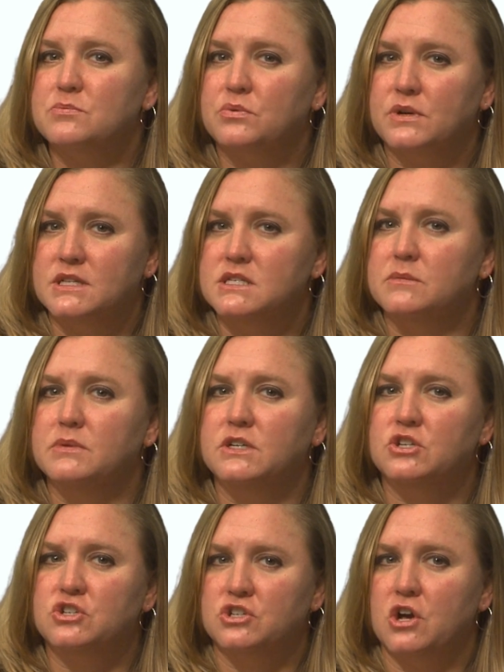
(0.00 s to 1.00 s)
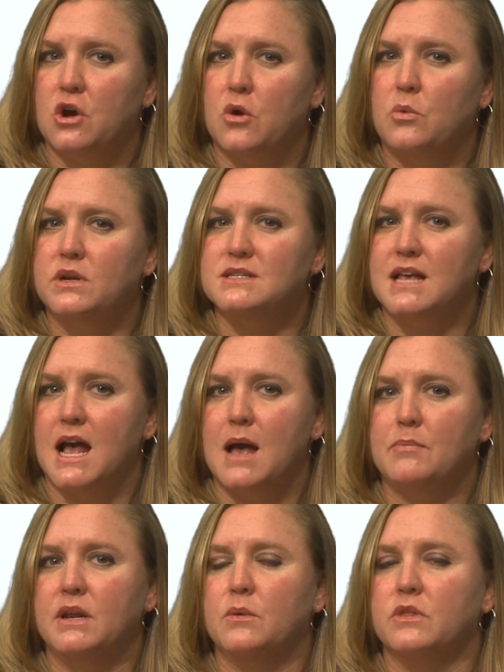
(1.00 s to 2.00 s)
principally show what is
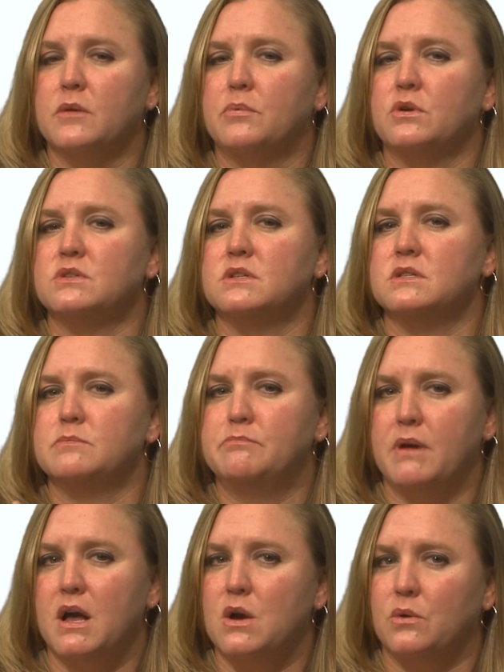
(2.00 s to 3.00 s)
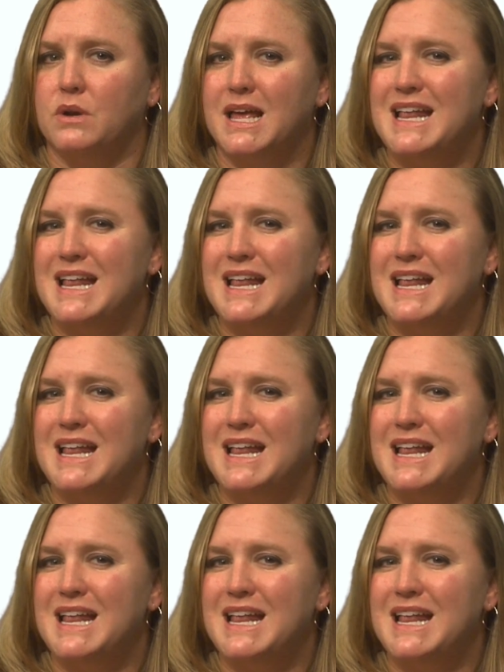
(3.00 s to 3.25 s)
happening with a person's bone